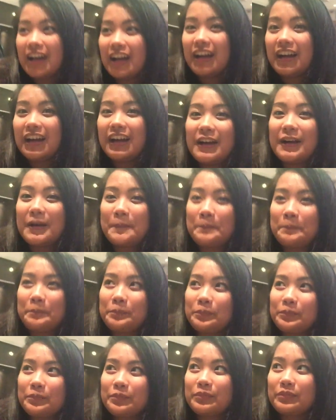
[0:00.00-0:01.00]
Um,
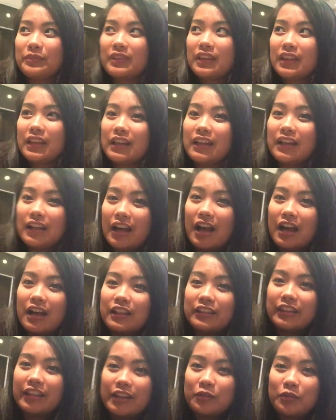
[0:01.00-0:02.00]
link is where? Right uh, the
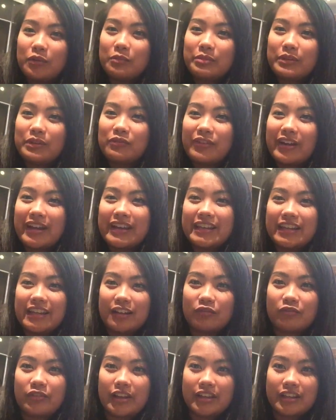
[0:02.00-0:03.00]
screen? Link will be right here,
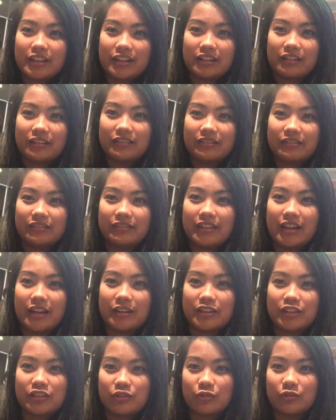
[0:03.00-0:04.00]
right here. Okay, yeah,
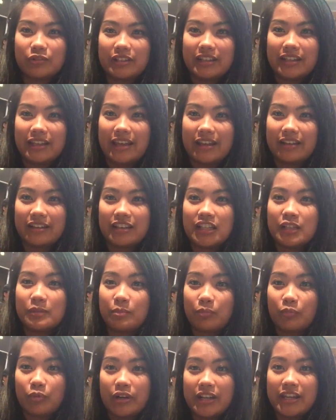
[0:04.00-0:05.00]
perfect. Yeah,
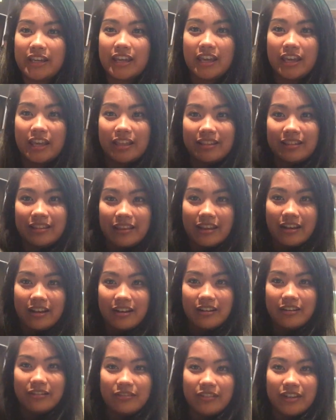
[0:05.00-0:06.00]
yeah. Putting it in there.
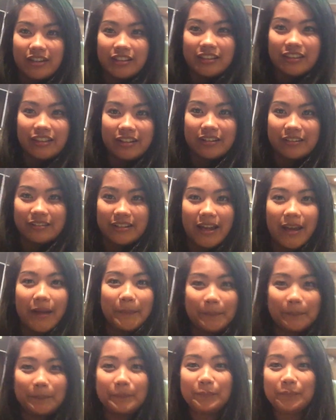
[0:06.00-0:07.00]
Just click right that. Make
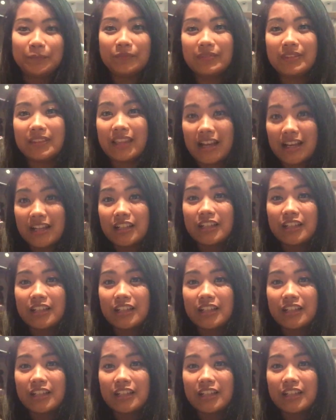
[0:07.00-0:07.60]
sure to click that.